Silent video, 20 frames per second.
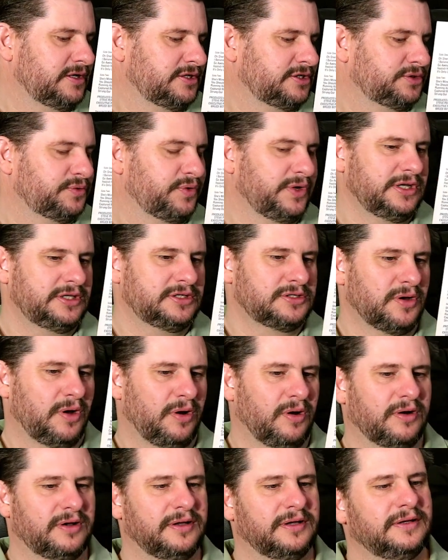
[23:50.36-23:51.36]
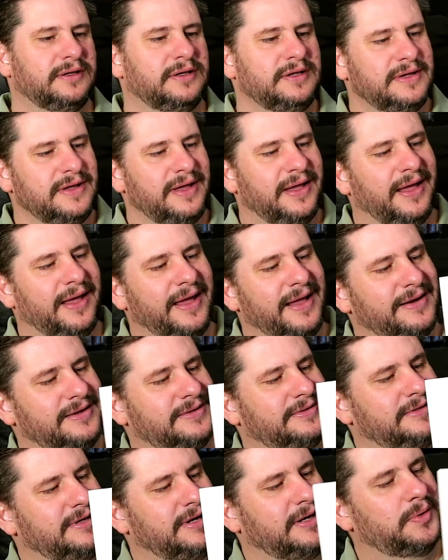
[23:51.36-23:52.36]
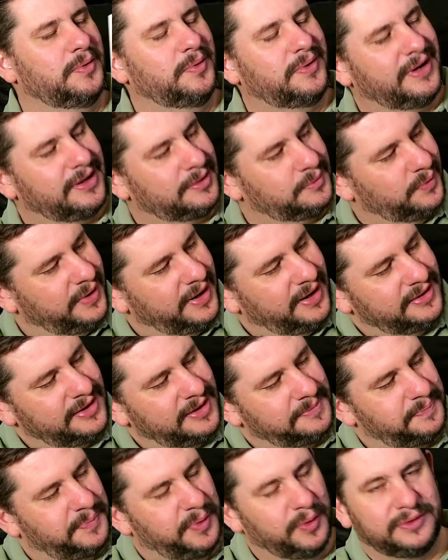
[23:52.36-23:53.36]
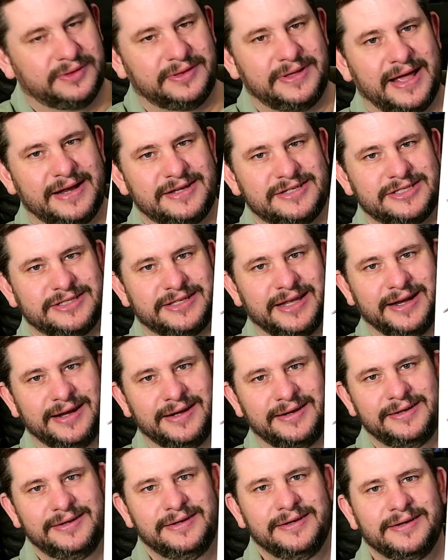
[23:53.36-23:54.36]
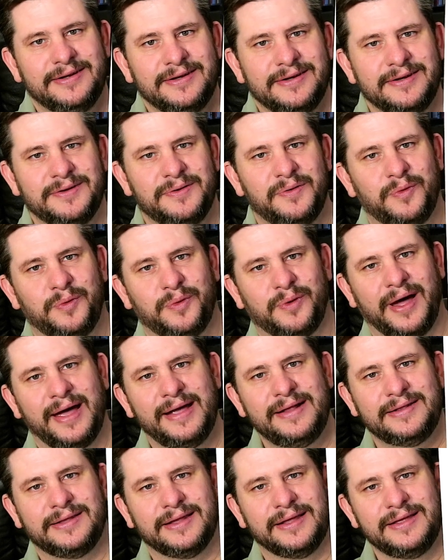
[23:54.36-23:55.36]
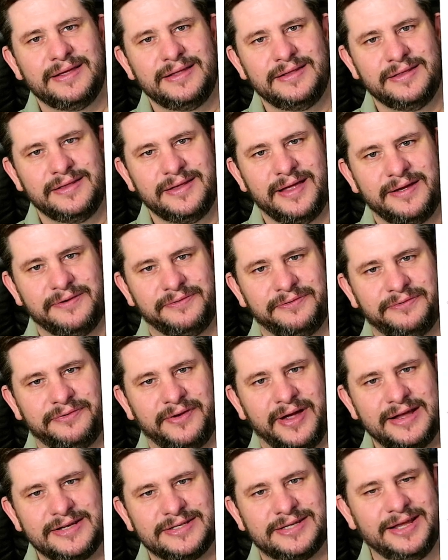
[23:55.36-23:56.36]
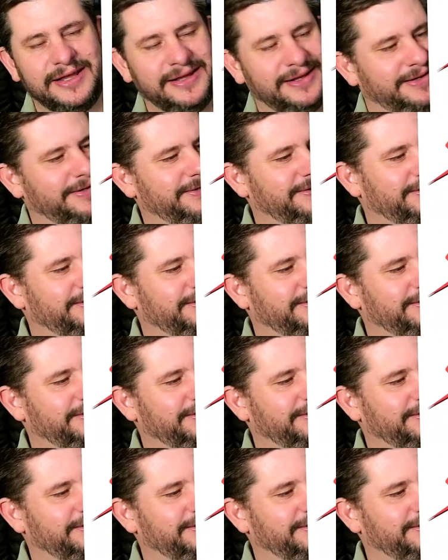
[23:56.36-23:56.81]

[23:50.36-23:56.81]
Street Talk. And look at where they put that sticker, right in the face.